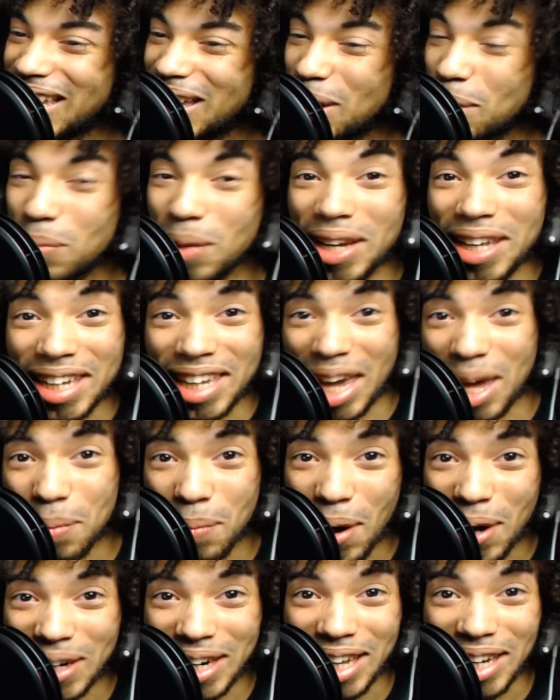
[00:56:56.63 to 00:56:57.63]
But he
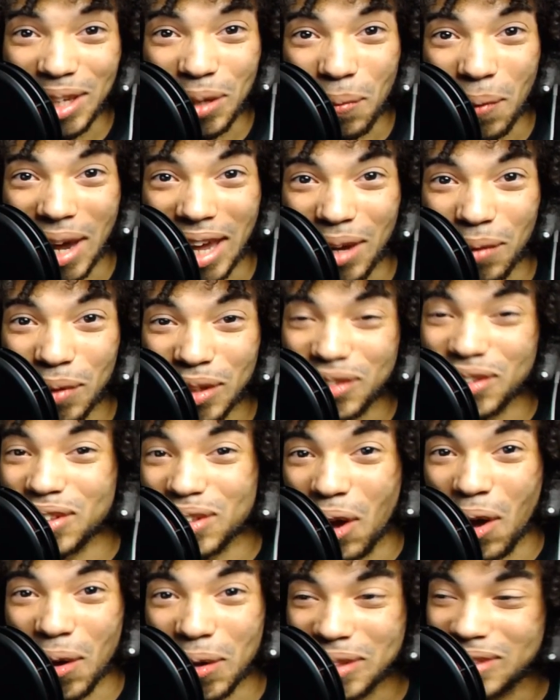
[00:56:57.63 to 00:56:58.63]
came on anyway, which is
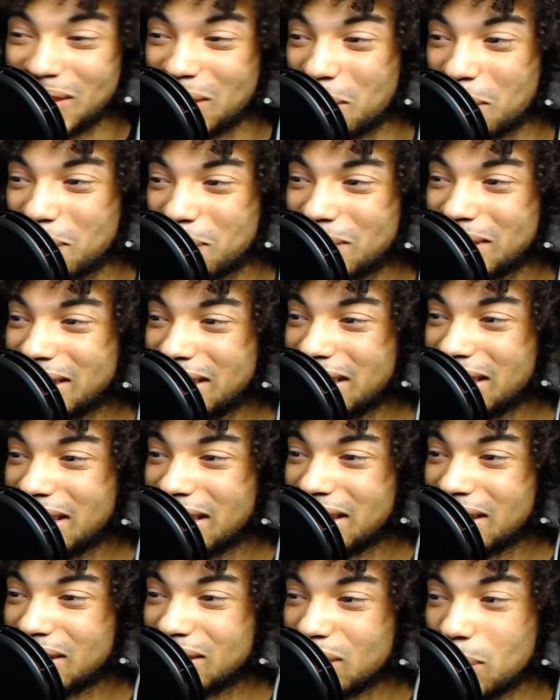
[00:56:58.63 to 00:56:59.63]
awesome.
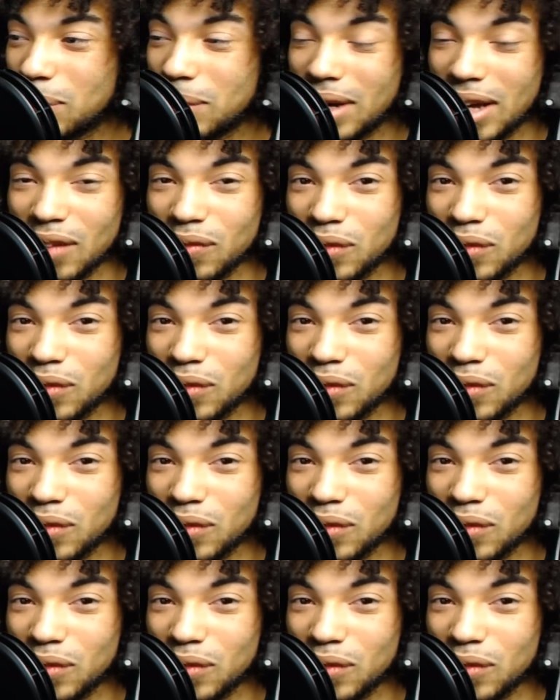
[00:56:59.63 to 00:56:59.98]
So I'm going to have to